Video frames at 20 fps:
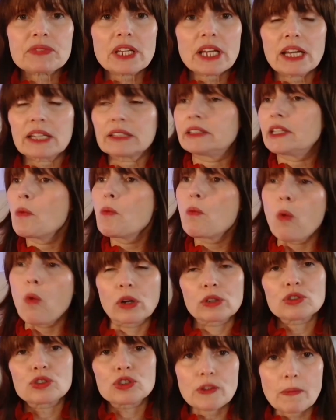They
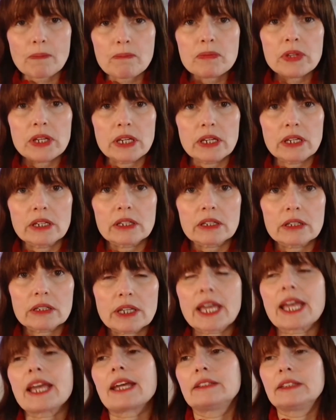want something
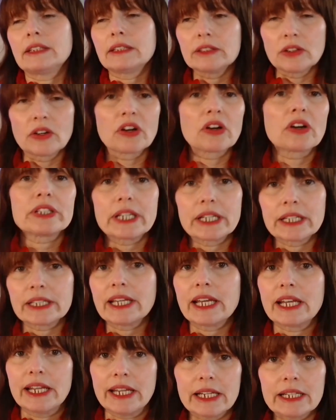and they're not going to
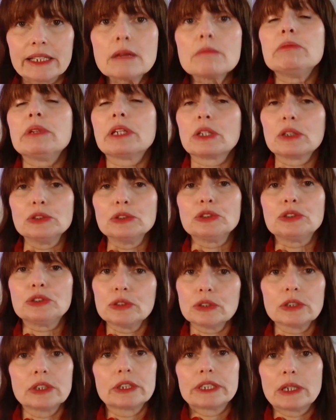get it because
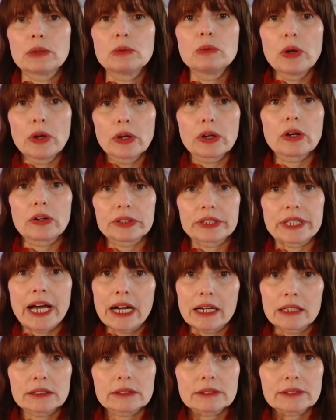you're going to work on
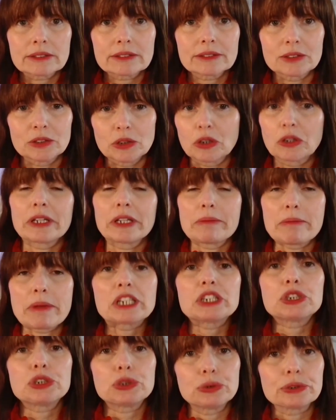that. You're going to make
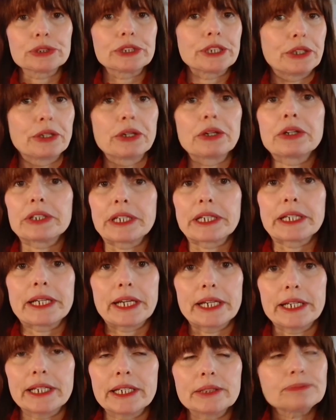sure they're not going to
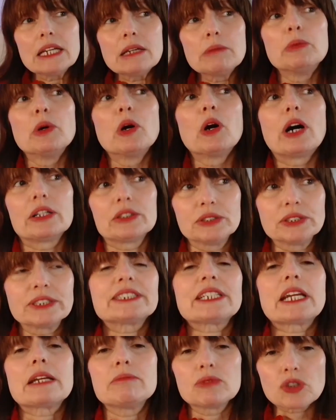get it. But at the
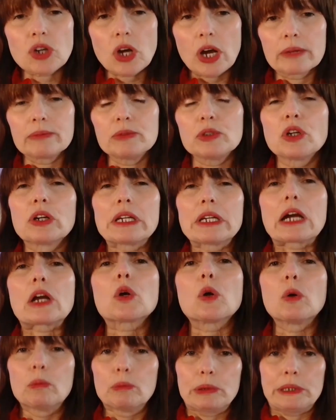same time, you're going to
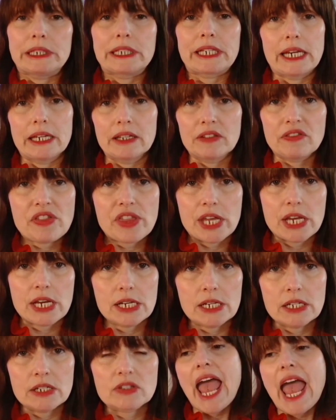complicate
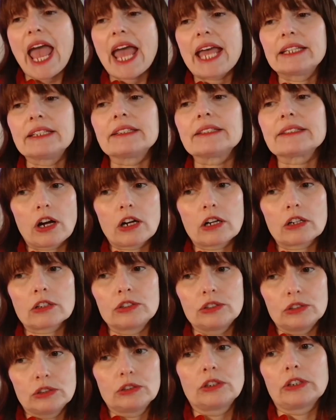things and
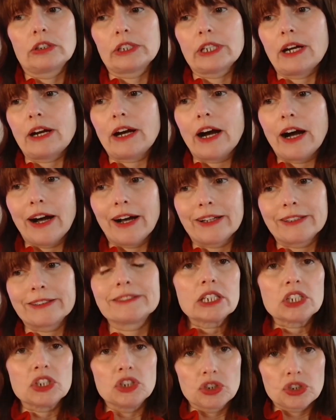you're going to add
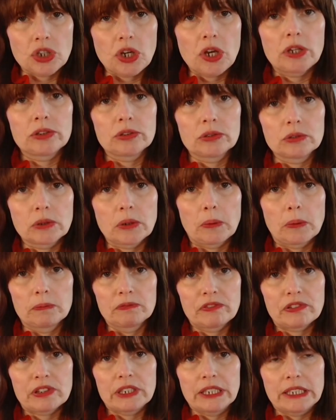internal
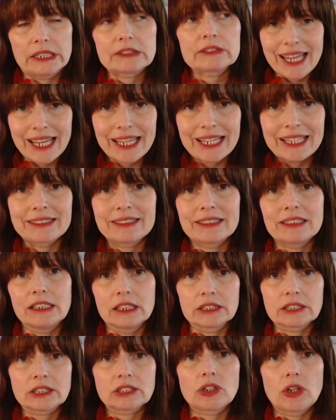conflict and
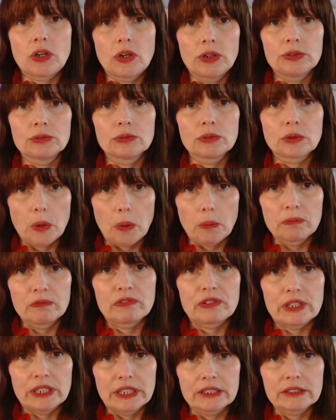external
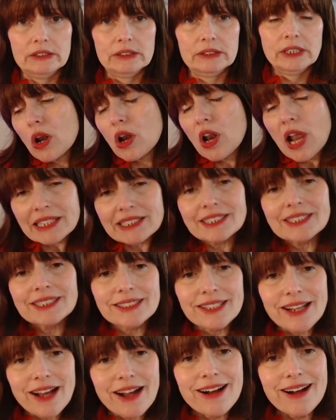conflict. Let's
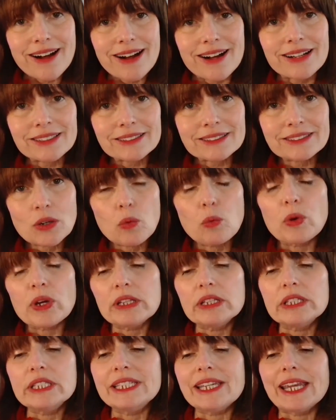start with
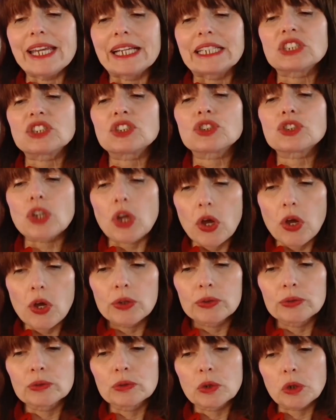the
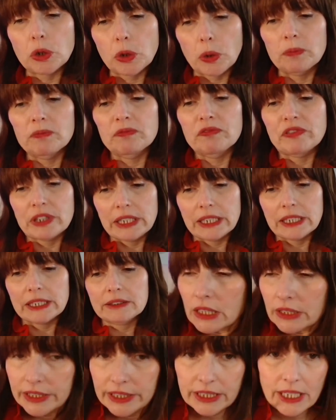external conflict.
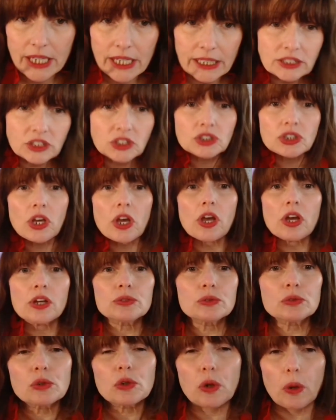The
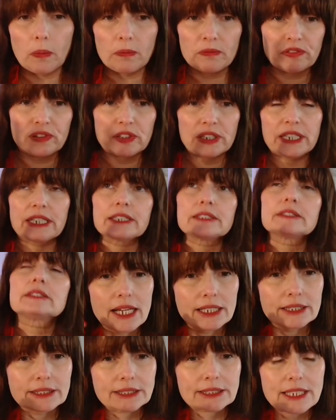external conflict,
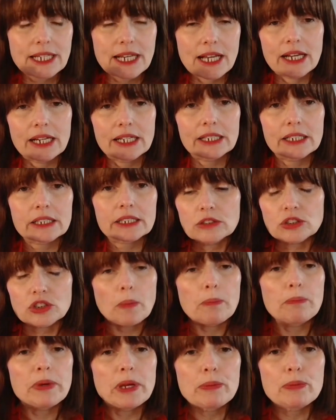it's like
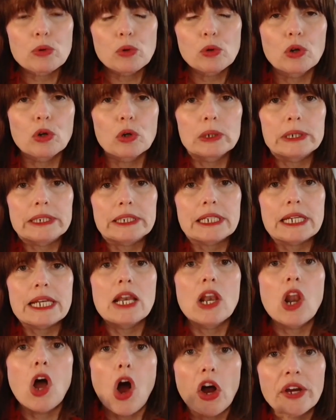some people call it
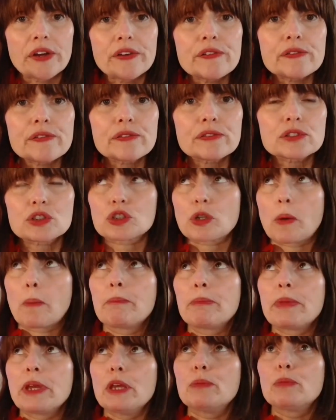life, some
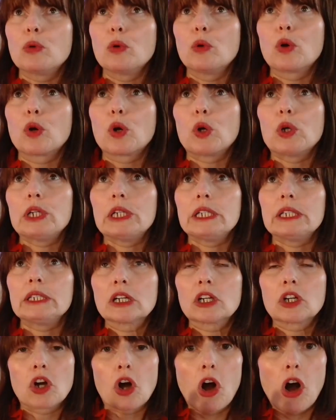people call it
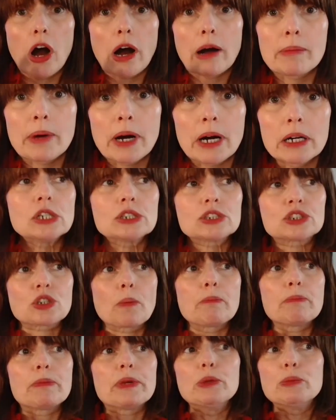karma, some
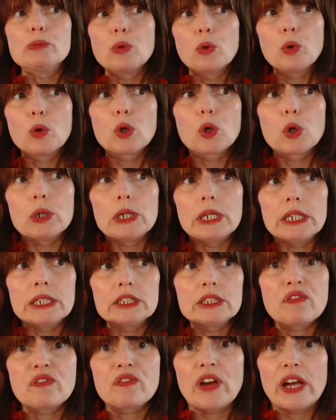people call it
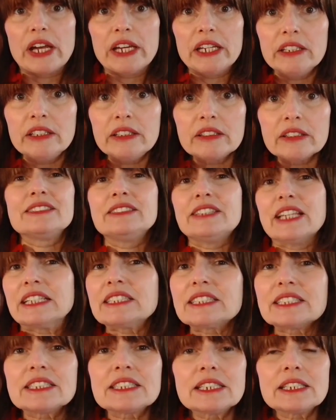fate,
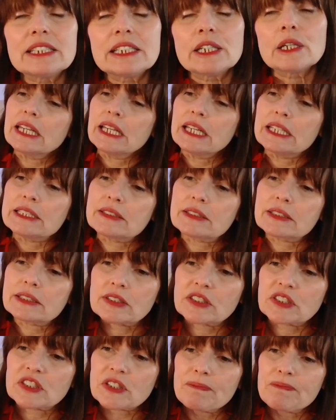destiny. It's
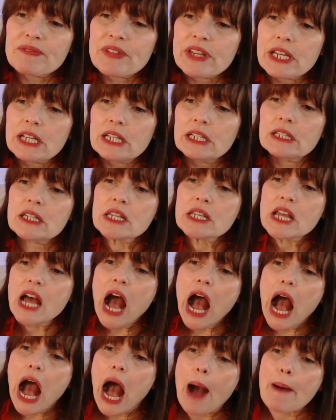something that
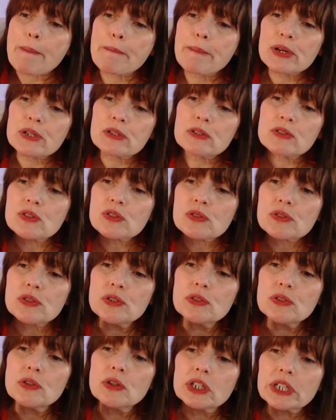happens to
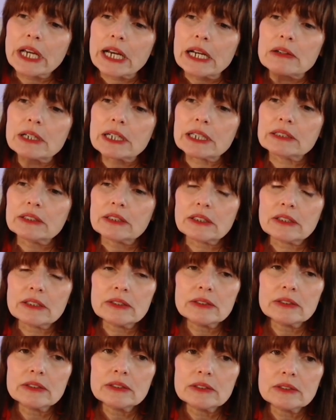your character
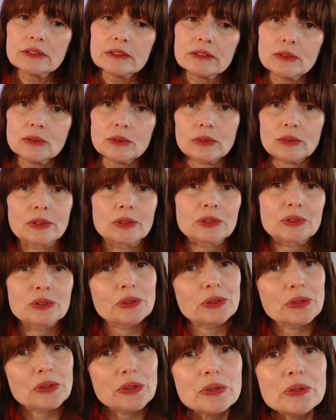or to
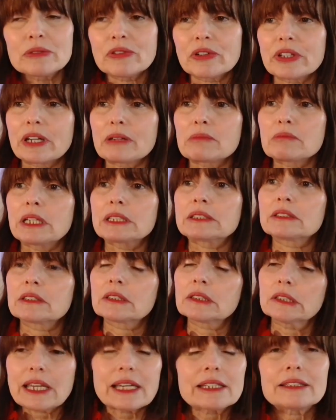you for that
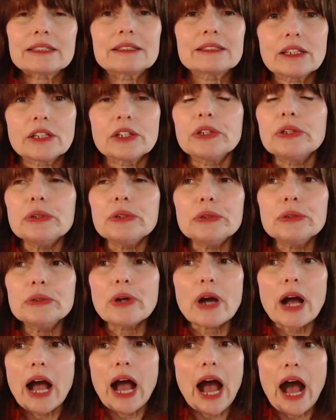matter, and you
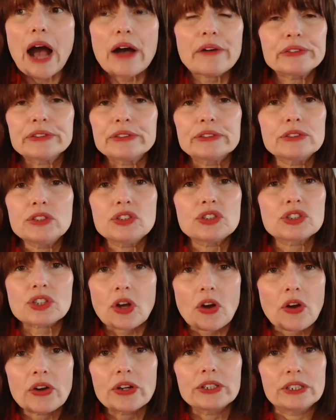haven't
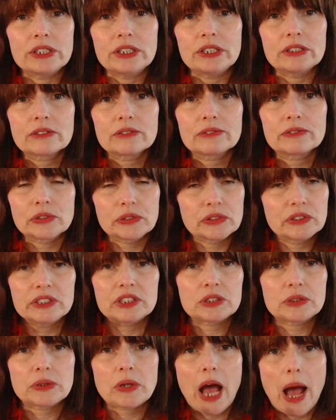decided for this
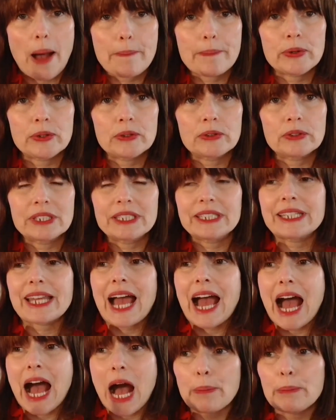to happen. It
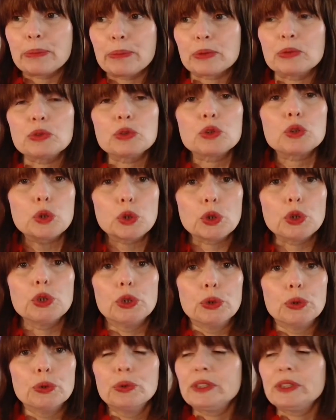happened to you.